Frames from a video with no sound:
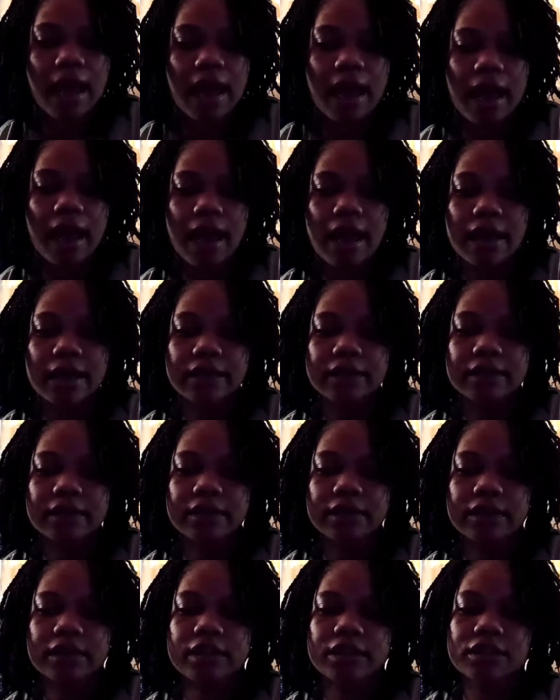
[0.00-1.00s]
and
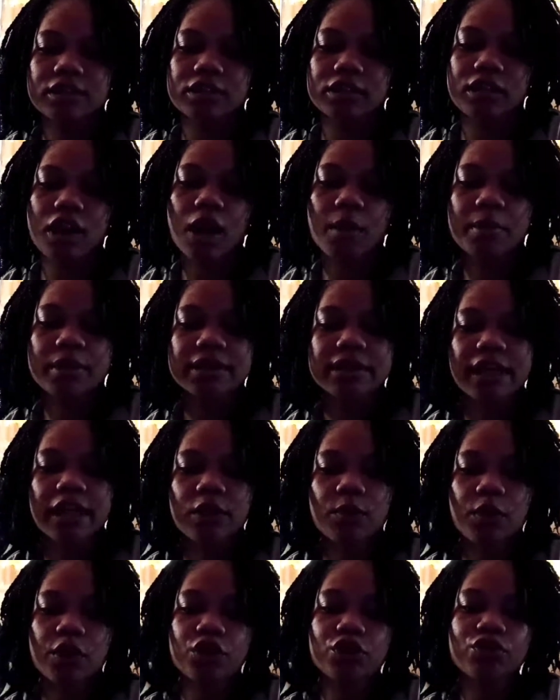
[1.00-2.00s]
it's almost like
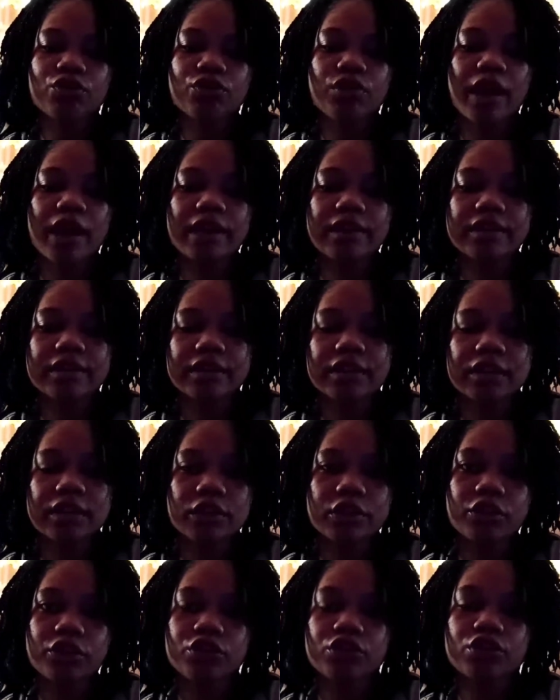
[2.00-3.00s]
when you're writing